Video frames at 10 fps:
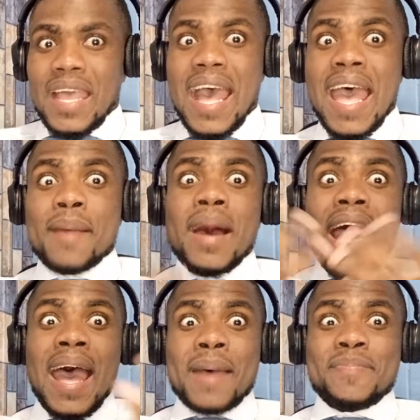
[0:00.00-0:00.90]
I'm
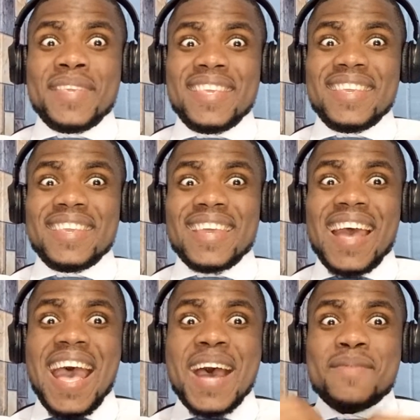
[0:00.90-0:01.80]
happy.
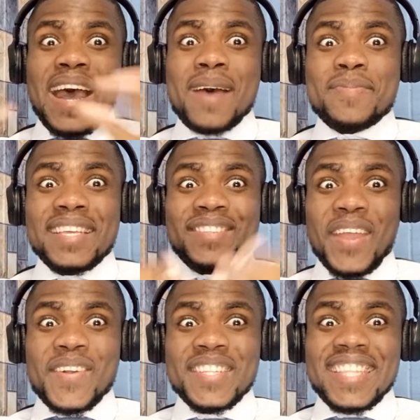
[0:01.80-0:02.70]
I'm happy.
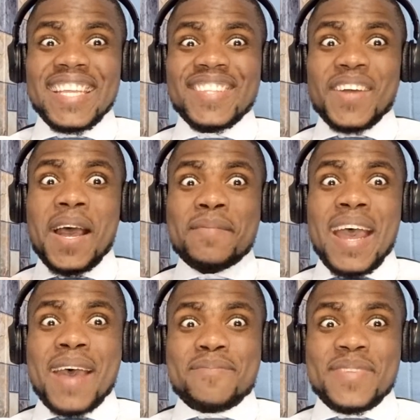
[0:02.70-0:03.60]
Estoy contento. I'm
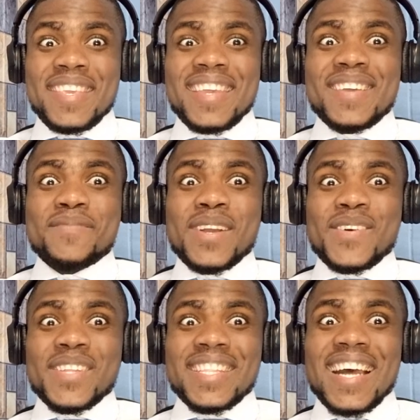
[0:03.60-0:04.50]
happy. Muy
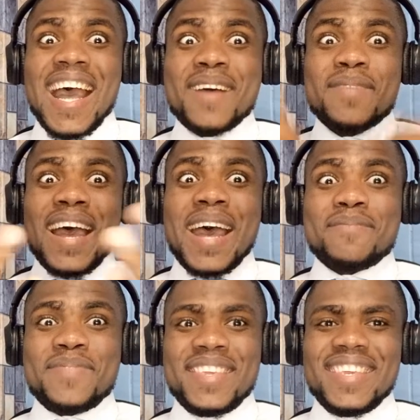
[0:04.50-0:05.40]
contento. I'm
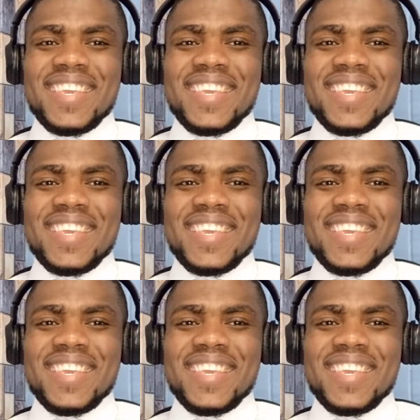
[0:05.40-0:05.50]
happy.